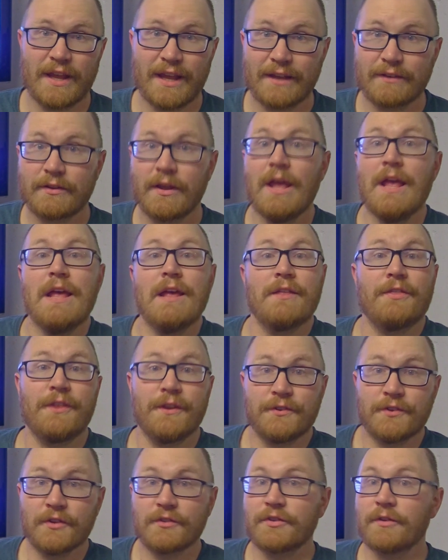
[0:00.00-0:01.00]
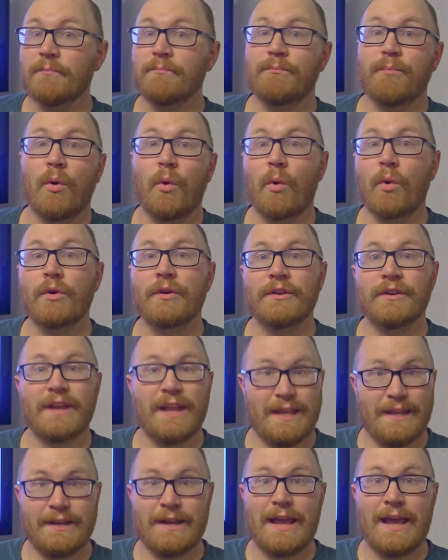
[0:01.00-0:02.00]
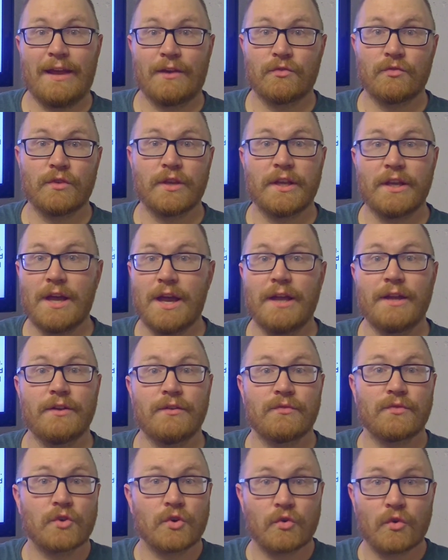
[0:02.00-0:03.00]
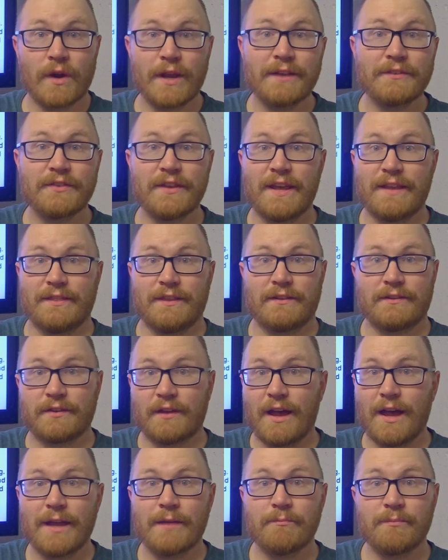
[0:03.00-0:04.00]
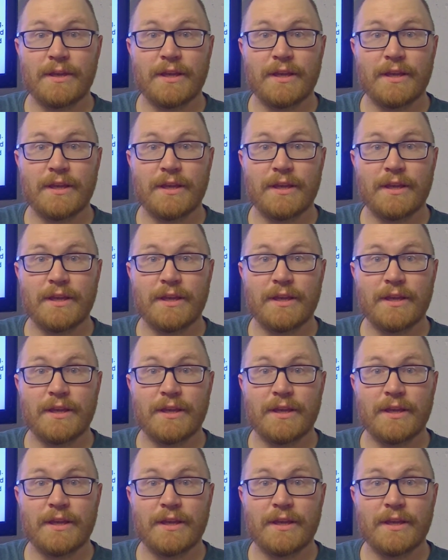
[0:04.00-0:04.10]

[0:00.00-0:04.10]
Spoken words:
And this is important and actually kind of crazy at the time,